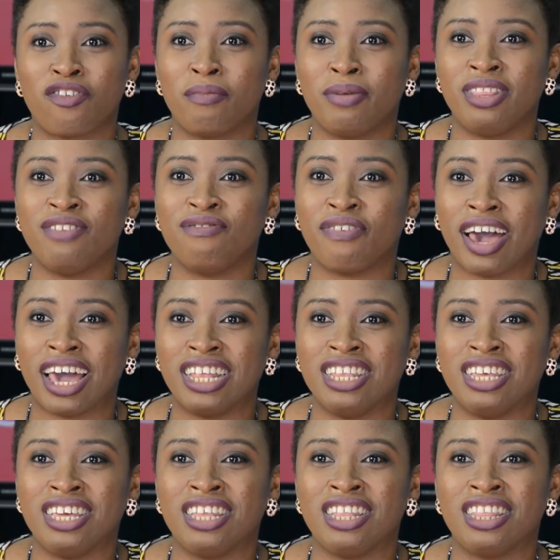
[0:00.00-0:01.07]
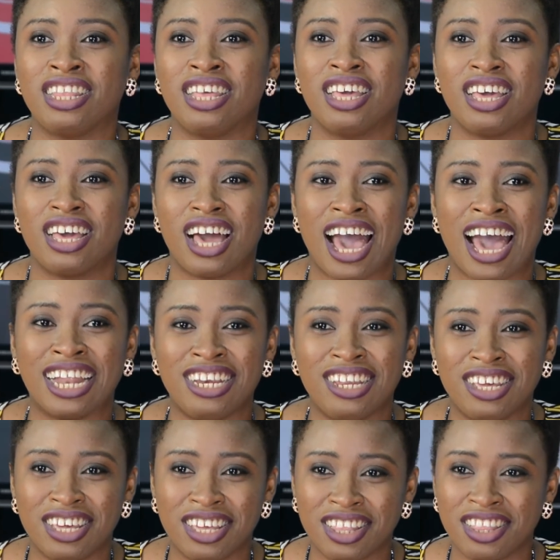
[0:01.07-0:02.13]
be dividing,
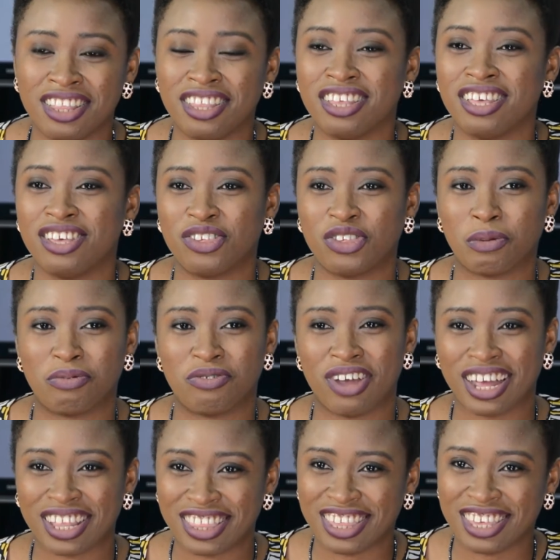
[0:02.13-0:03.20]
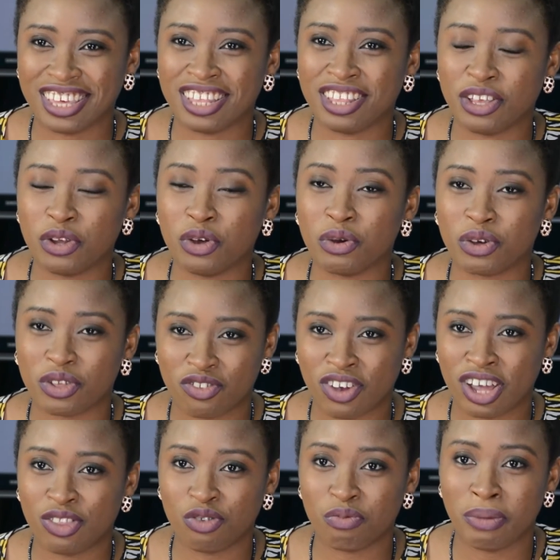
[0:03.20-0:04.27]
adding, subtracting, you know,
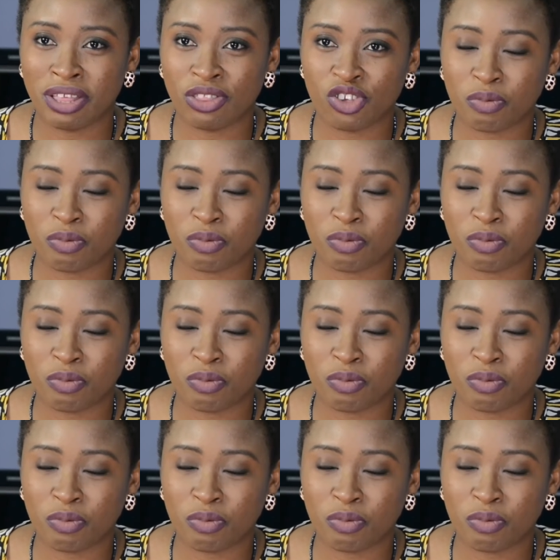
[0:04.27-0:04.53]
trying to make those